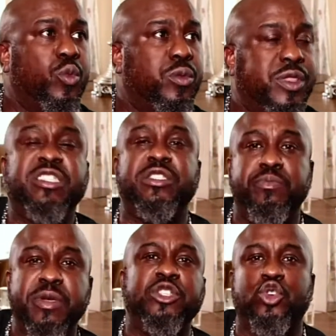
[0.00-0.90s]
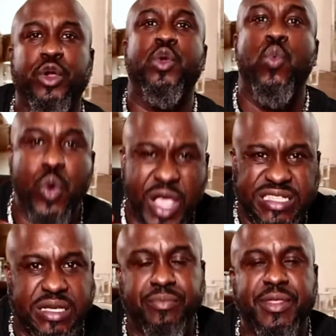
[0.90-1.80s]
this is mentoring
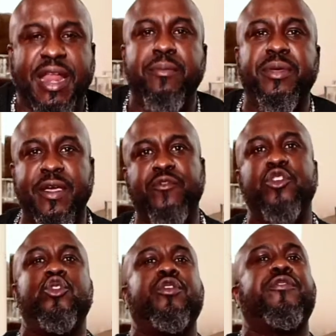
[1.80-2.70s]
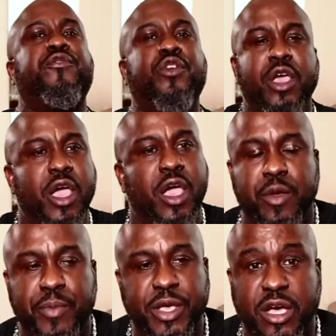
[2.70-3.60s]
wisdom that I'm giving you,
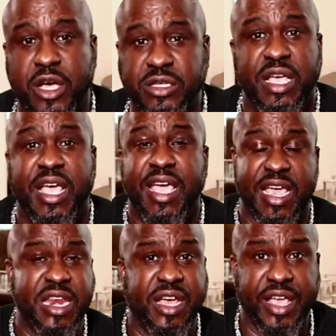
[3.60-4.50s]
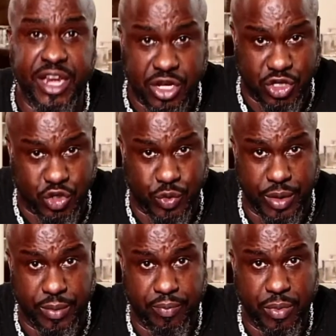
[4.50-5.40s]
because in the
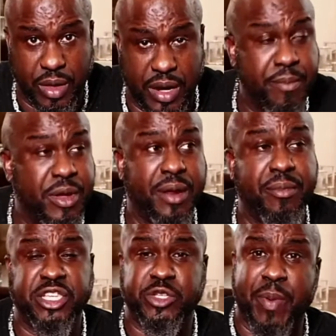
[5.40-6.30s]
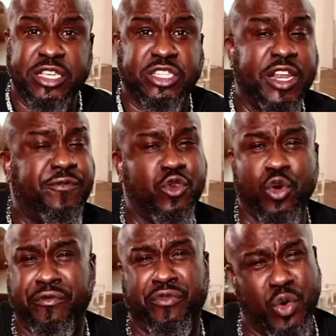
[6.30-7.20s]
industry, let me especially if
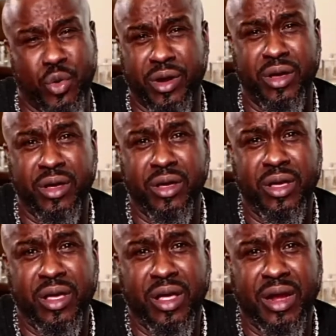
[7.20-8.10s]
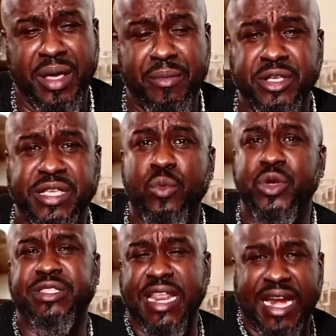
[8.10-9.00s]
you're in Florida. Let me say, we
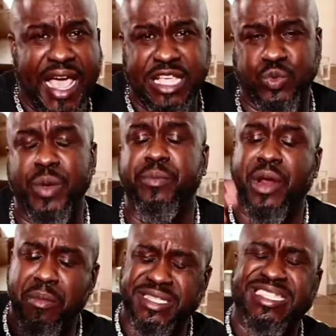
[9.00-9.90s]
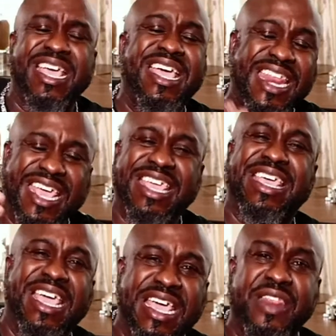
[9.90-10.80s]
said it last week, but I'm gonna say it
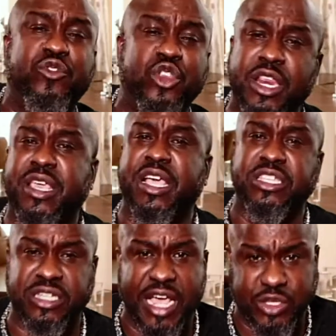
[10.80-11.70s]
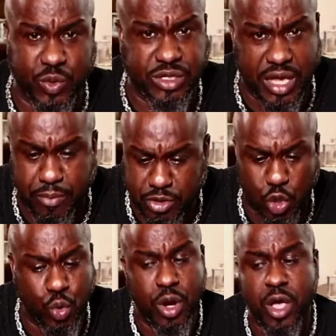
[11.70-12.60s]
again. If you didn't catch last week's
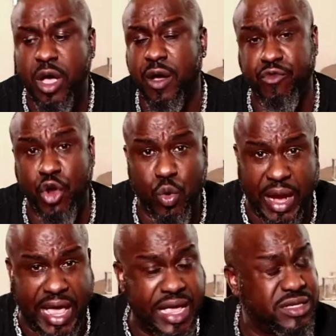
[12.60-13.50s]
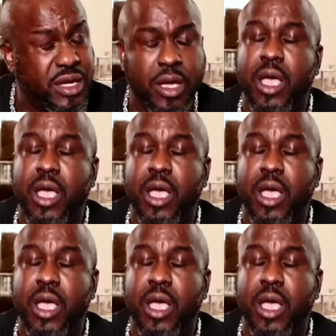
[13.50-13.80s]
episode of No Clients,